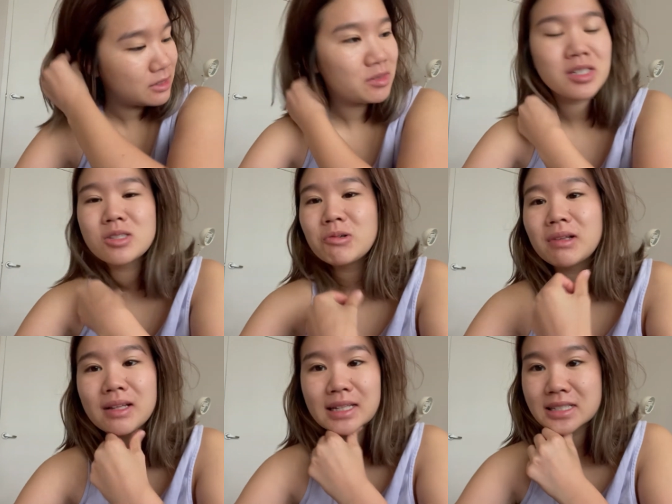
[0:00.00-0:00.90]
just so
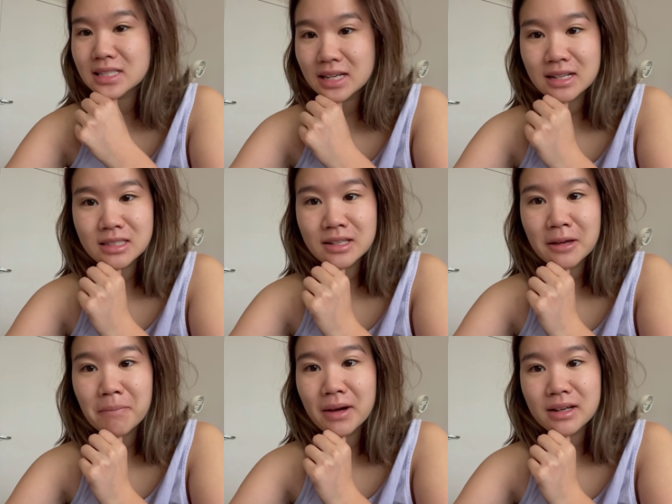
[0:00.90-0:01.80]
excited to
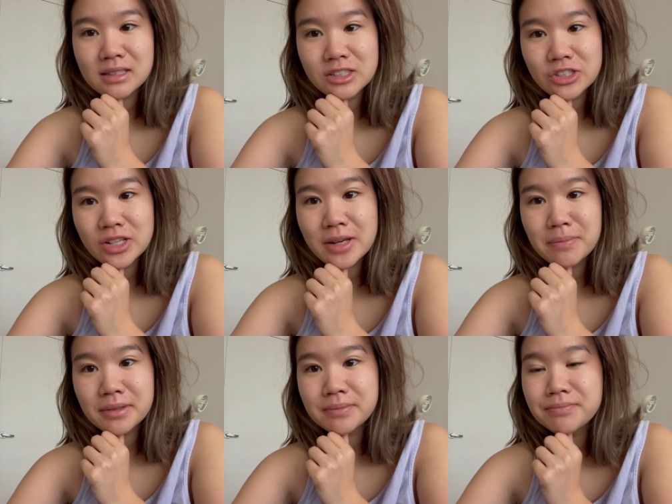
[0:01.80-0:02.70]
get back into shape